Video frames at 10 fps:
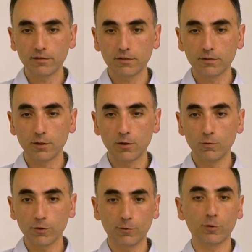to know
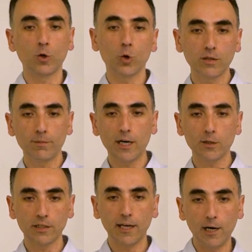what's your code
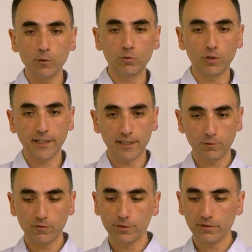about and how to connect
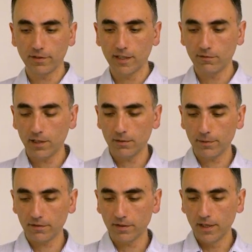to specific
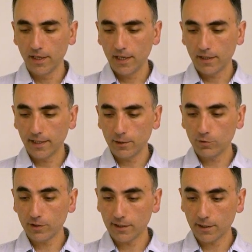environments, then you
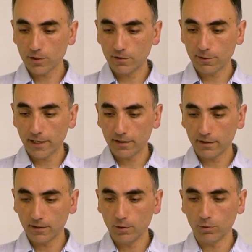start actually writing
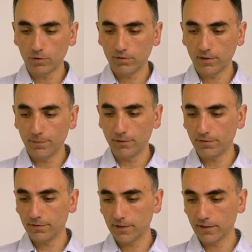the code, the
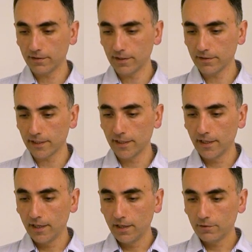beef, as they say.
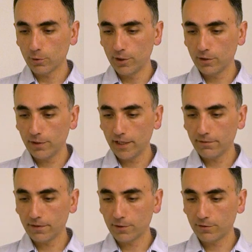So here we
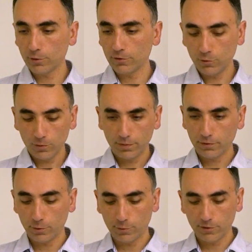have a resource group.
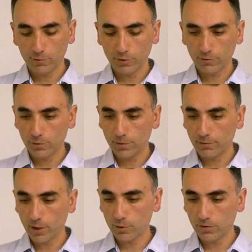So resource group, if
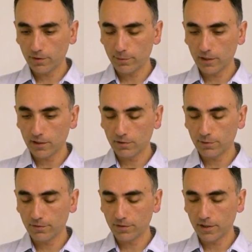not familiar
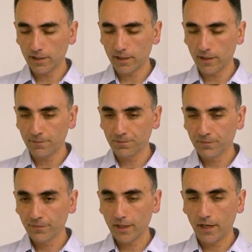with the
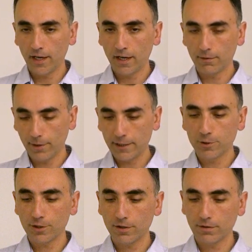
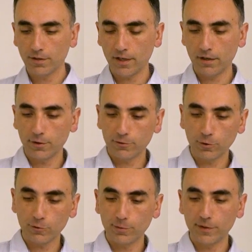Azure,
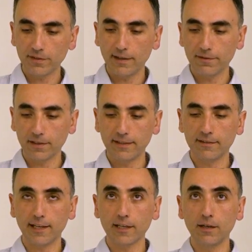resource group is something,
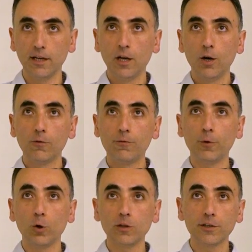it's like a
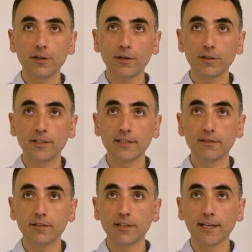folder
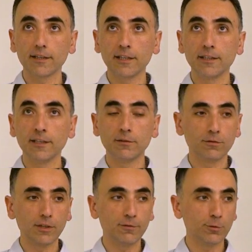that
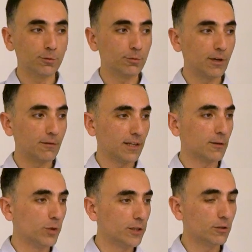if you have
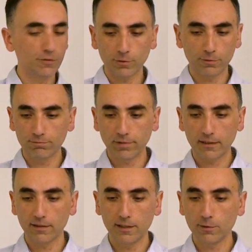Windows or
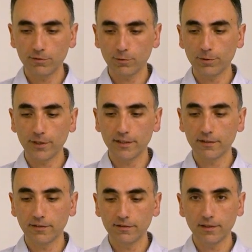Linux operating
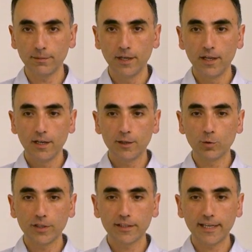system,
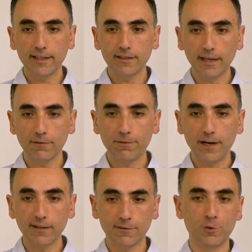you can't have
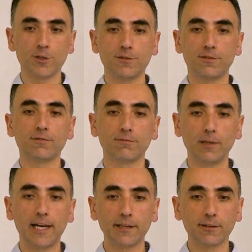files just lying